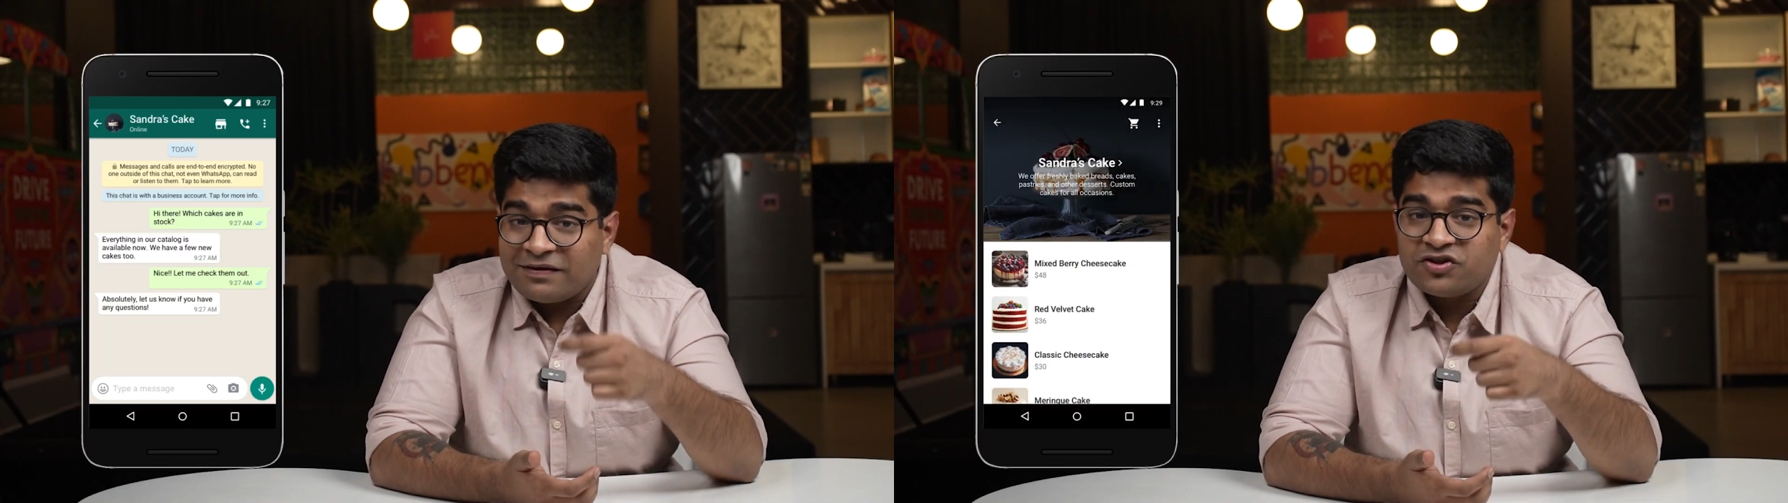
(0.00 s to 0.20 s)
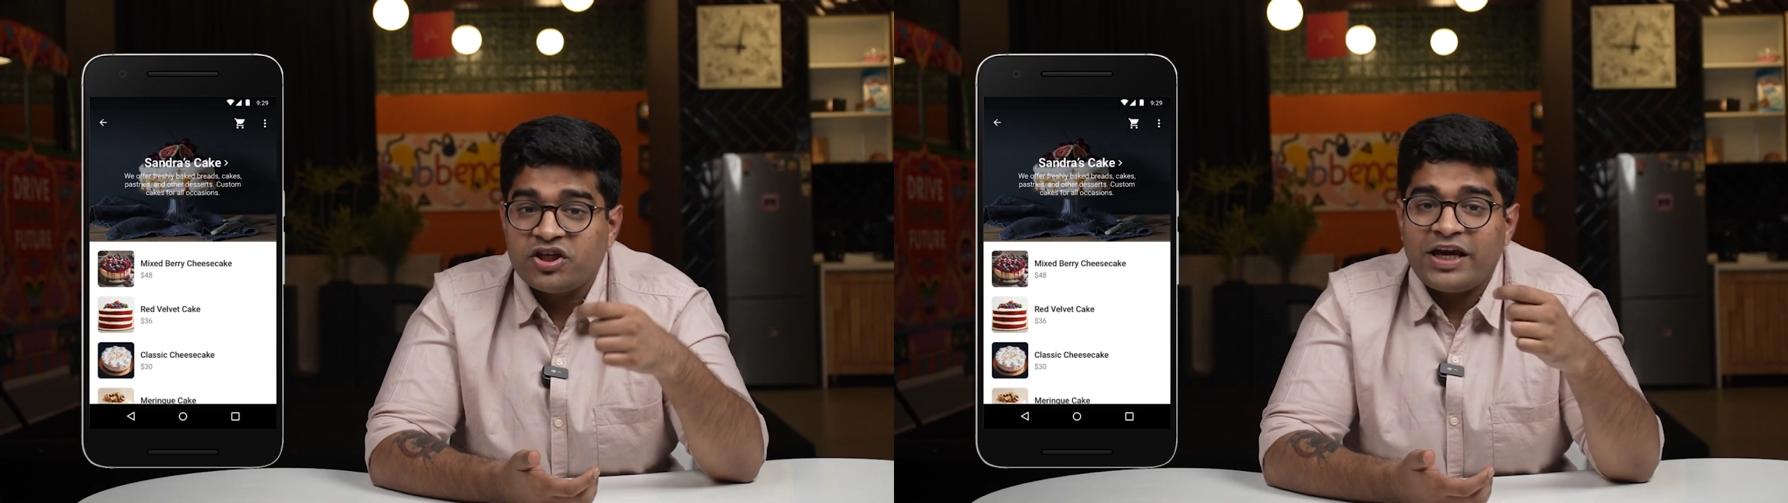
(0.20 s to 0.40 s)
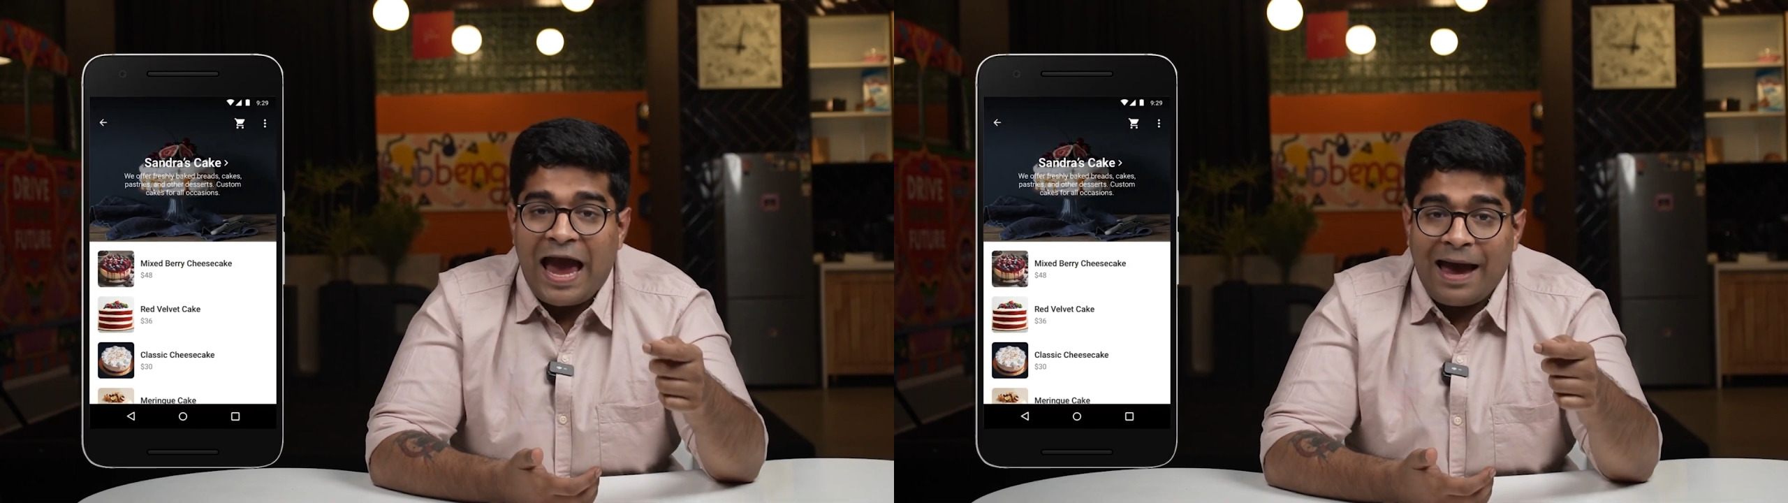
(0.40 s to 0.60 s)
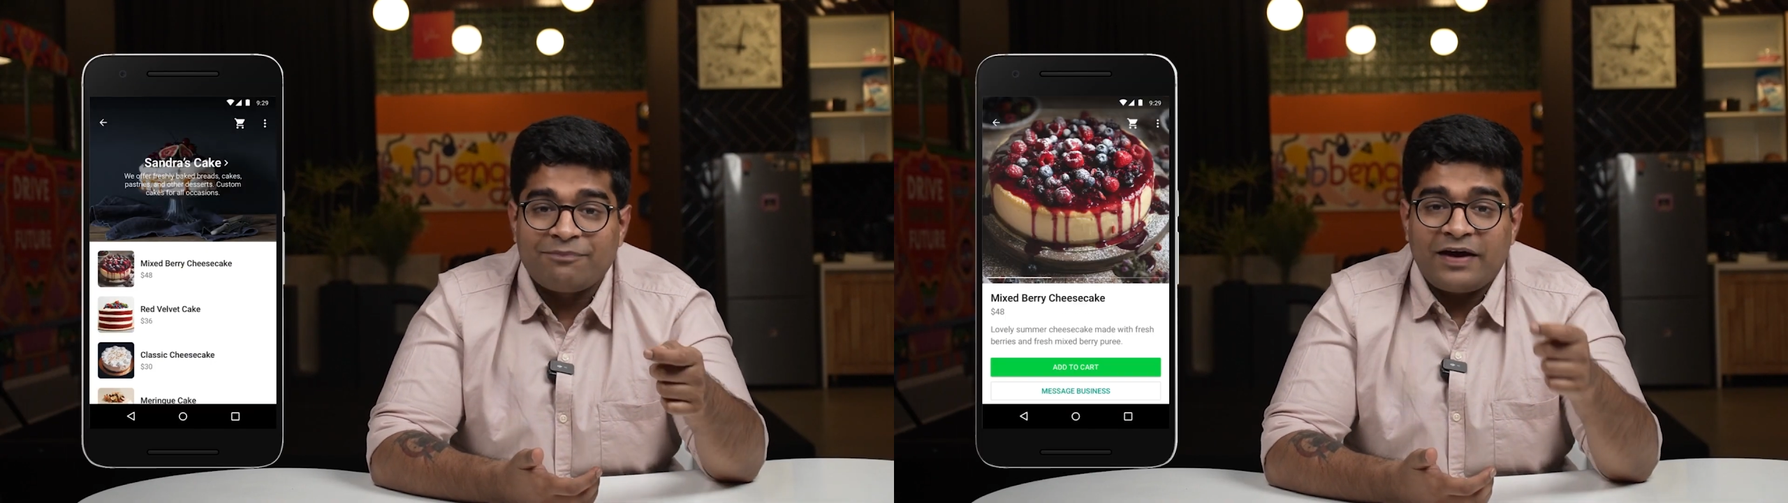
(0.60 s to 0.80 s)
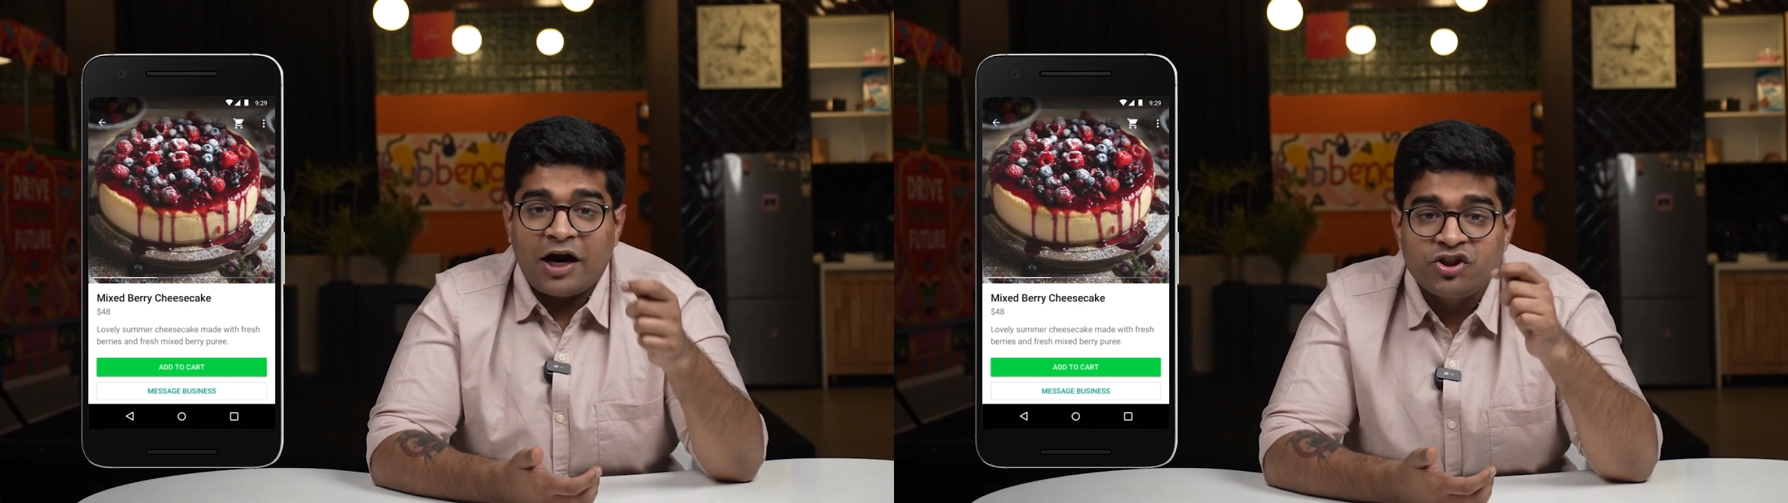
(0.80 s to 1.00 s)
messaging
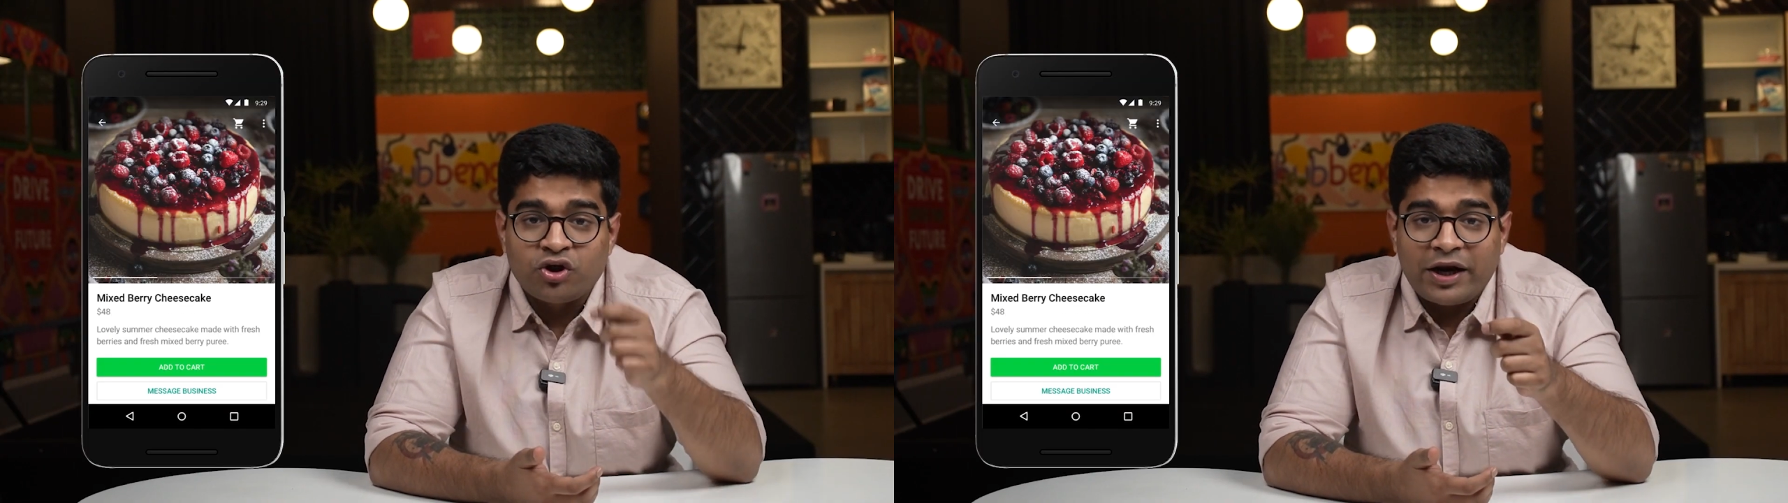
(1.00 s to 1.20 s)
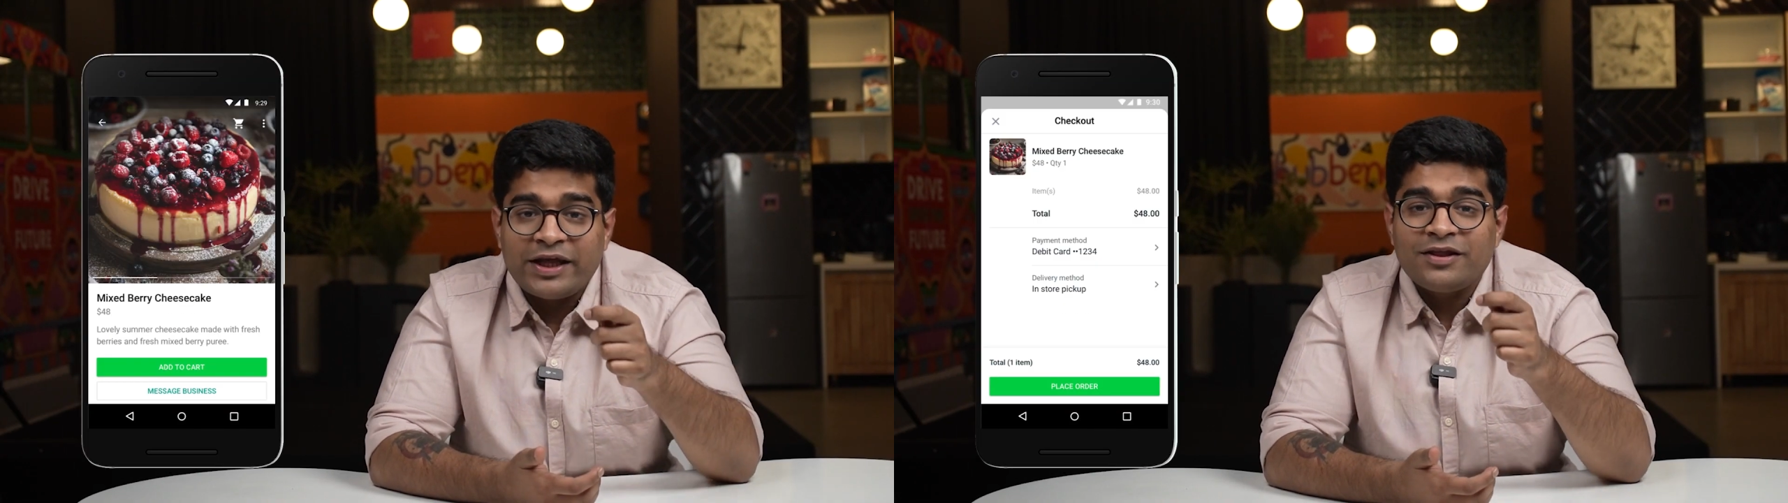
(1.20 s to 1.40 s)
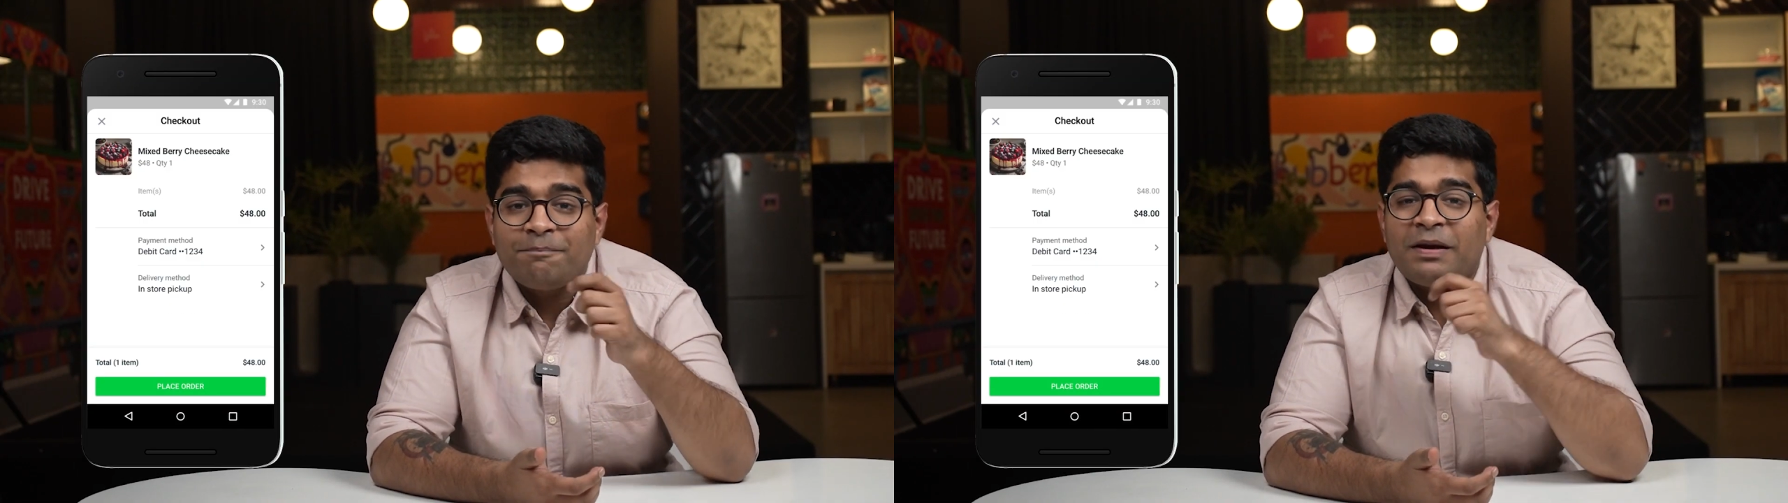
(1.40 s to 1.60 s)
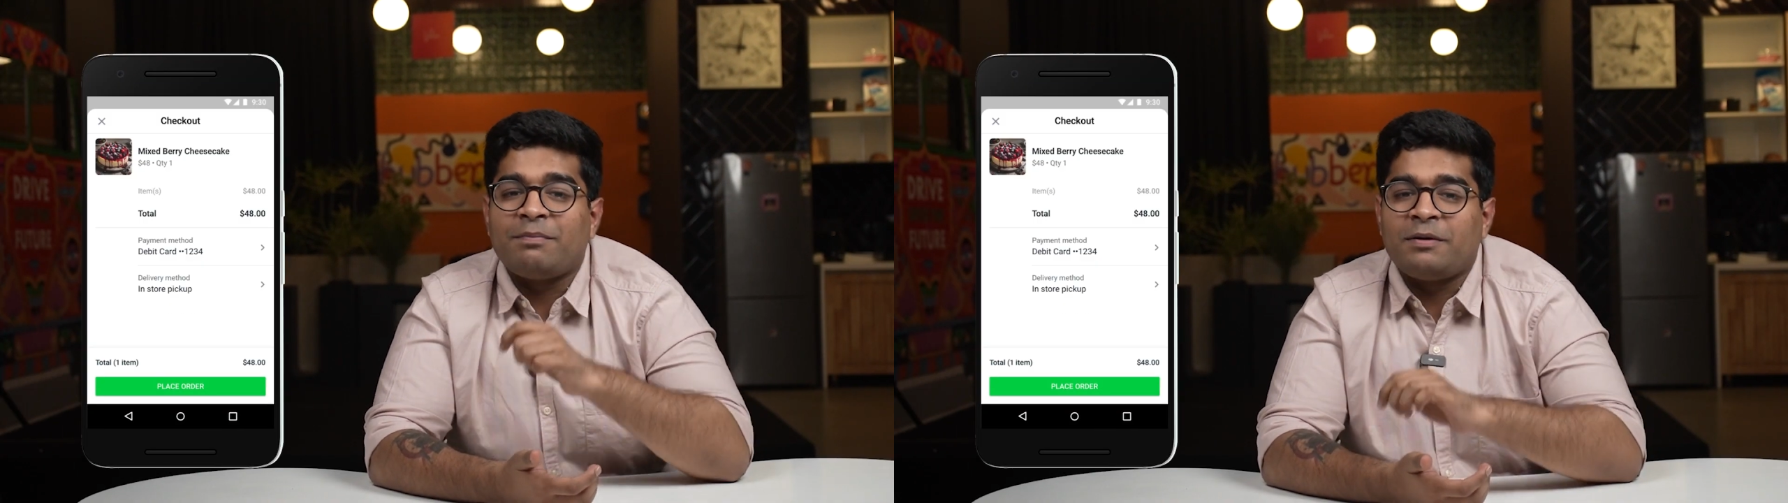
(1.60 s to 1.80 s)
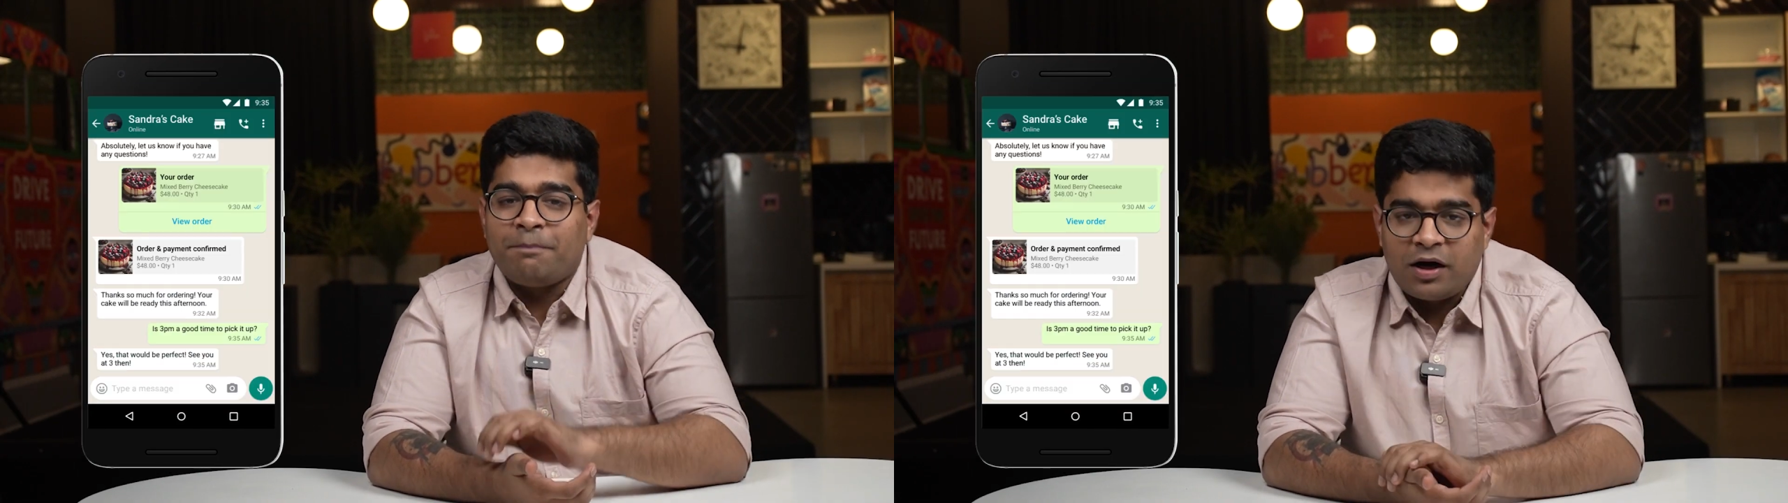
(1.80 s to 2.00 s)
apps are joining the
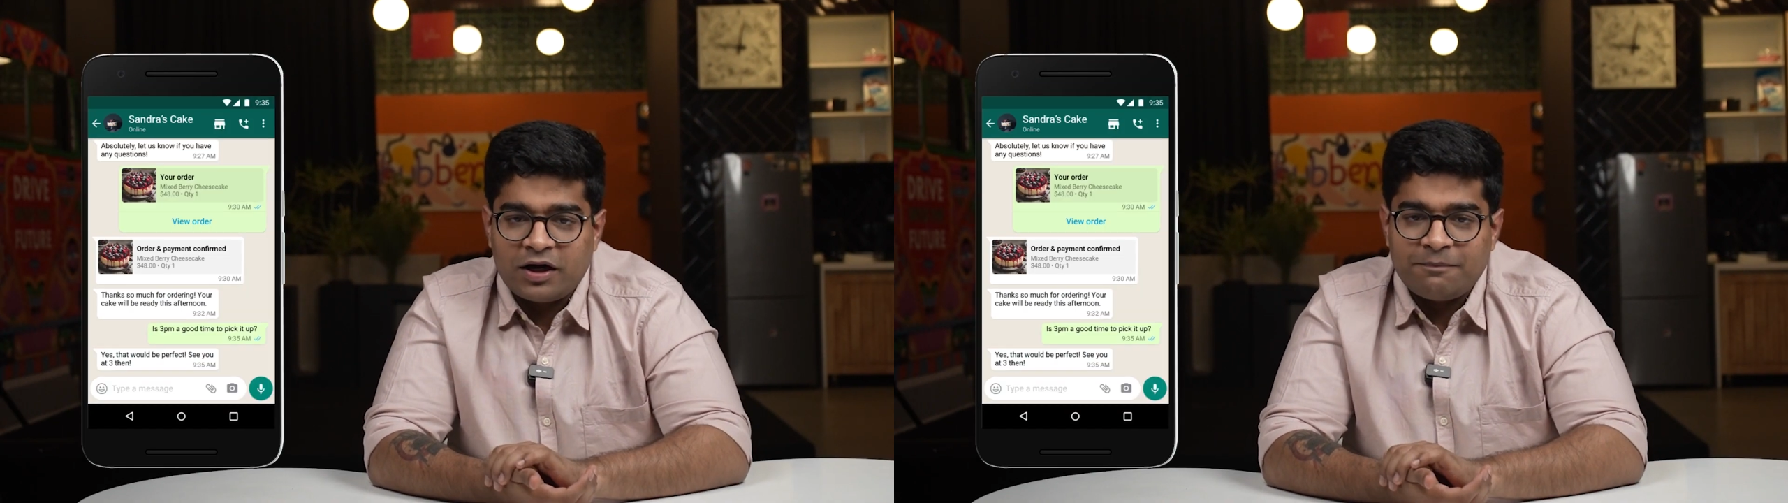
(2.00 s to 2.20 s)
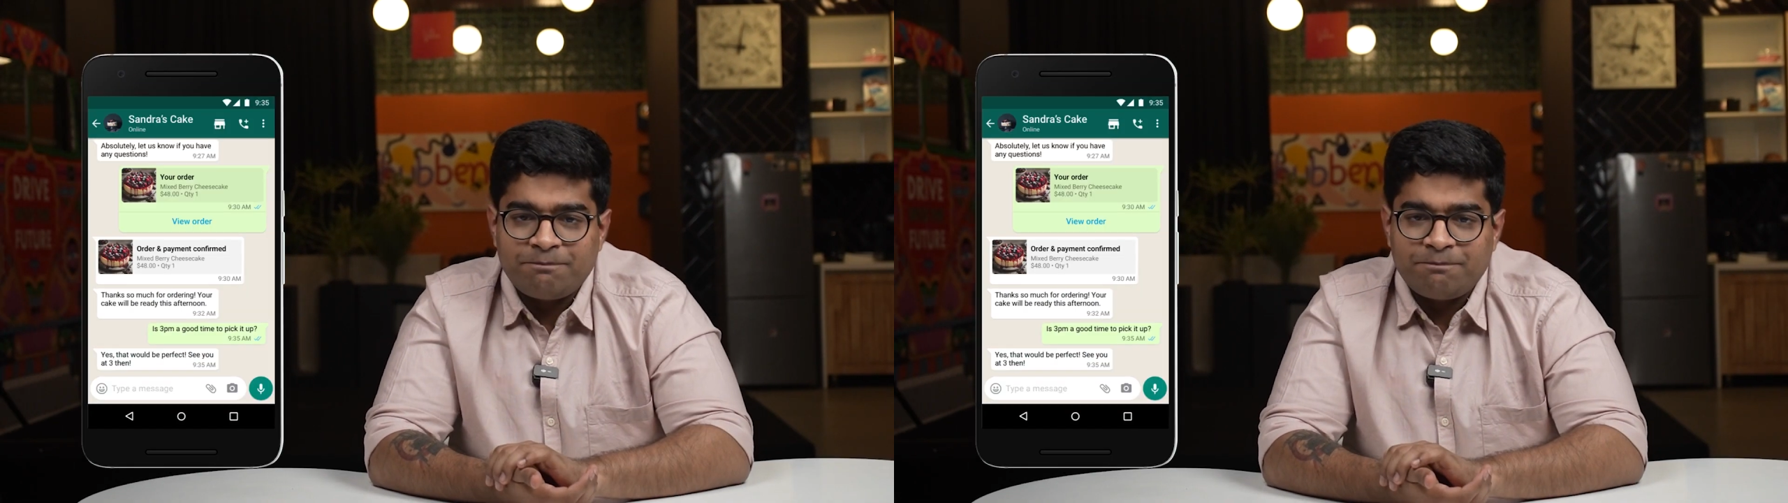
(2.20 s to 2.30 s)
payment party.